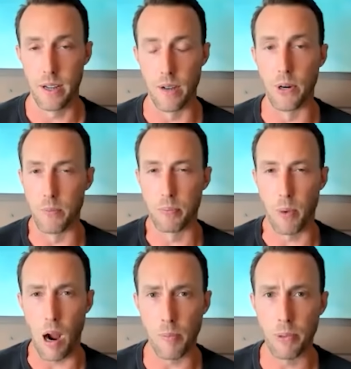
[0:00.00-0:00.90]
very
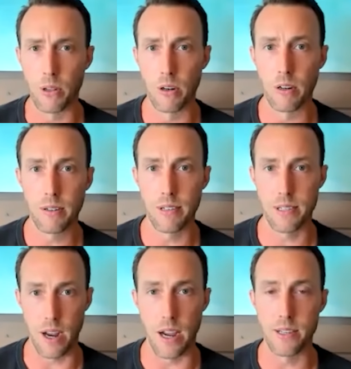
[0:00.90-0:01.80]
popular
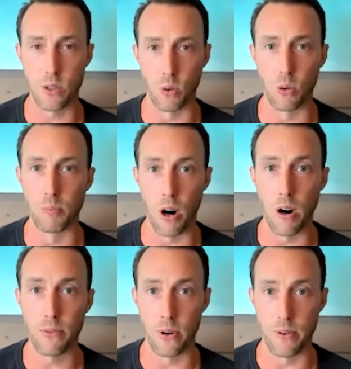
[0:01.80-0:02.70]
size gold
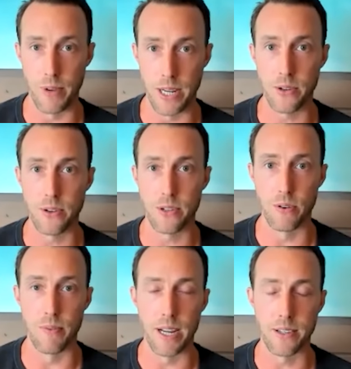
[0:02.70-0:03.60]
bar for investors to
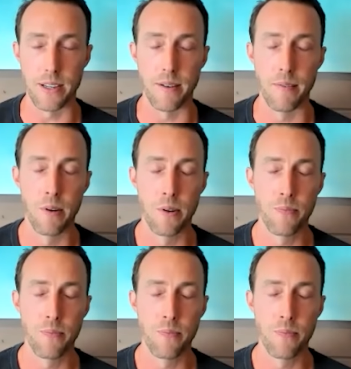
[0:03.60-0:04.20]
invest in,